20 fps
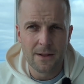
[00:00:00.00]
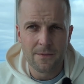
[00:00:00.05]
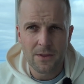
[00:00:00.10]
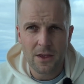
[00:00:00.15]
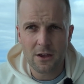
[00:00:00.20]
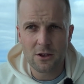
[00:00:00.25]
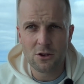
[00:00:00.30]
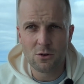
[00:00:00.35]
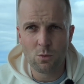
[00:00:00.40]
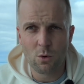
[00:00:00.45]

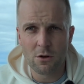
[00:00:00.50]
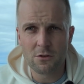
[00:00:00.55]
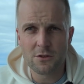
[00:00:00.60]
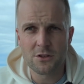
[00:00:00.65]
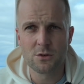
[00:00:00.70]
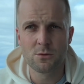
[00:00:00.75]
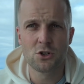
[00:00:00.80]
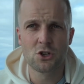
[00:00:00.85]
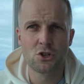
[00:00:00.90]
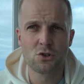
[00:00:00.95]
and you want
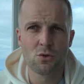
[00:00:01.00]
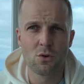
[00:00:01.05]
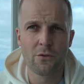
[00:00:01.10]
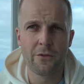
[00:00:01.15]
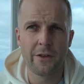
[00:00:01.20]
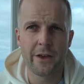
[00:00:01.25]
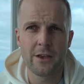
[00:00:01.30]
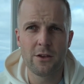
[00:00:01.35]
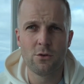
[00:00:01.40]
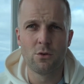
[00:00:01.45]
to ensure
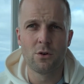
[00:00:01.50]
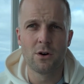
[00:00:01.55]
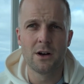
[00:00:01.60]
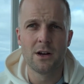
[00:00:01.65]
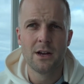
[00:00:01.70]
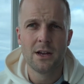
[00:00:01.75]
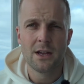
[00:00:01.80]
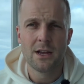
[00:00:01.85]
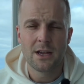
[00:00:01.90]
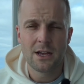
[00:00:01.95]
that you're
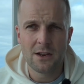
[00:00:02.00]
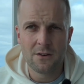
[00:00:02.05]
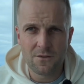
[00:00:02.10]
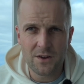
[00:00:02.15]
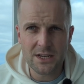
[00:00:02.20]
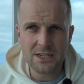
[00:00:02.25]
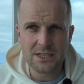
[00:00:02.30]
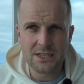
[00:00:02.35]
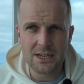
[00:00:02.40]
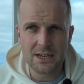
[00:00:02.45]

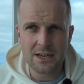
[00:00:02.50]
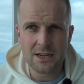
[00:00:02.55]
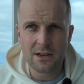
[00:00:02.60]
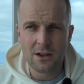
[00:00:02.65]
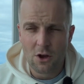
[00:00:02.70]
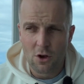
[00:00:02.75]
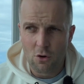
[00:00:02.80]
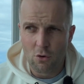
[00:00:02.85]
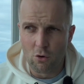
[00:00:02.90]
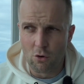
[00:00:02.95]
investing
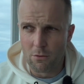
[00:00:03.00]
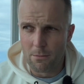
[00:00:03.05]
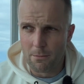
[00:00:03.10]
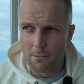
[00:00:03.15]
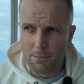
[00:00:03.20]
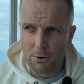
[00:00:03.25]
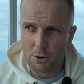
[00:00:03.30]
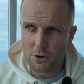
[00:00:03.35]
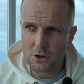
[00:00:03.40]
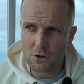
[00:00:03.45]
or
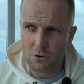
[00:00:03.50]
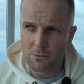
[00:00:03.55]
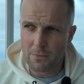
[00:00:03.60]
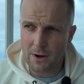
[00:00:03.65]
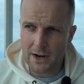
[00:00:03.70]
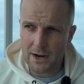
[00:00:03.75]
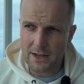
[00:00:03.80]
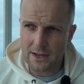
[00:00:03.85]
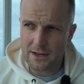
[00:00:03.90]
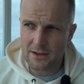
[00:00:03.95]
putting your
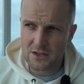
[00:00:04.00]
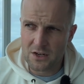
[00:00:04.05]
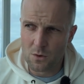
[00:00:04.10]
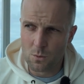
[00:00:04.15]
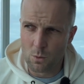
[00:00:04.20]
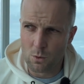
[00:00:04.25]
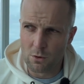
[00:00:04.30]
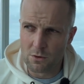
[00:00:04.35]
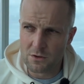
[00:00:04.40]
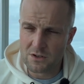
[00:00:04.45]
money
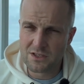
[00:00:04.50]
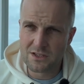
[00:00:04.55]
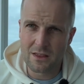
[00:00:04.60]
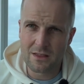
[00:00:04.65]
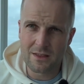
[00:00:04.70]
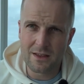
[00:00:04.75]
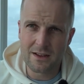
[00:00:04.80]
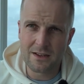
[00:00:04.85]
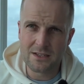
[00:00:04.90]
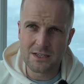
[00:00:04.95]
towards the
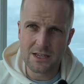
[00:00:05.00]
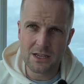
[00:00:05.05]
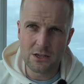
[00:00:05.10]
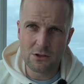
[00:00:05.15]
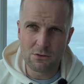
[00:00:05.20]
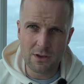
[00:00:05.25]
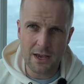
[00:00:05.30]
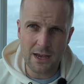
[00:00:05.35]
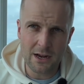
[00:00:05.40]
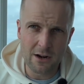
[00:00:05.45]
things that you
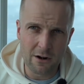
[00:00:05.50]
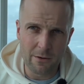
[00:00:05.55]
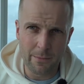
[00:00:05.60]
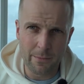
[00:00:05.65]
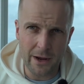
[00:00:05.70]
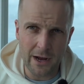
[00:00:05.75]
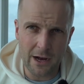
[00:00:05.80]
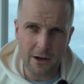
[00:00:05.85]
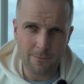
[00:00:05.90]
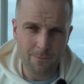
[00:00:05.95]
care
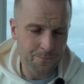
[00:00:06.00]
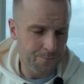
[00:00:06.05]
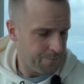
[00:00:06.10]
about.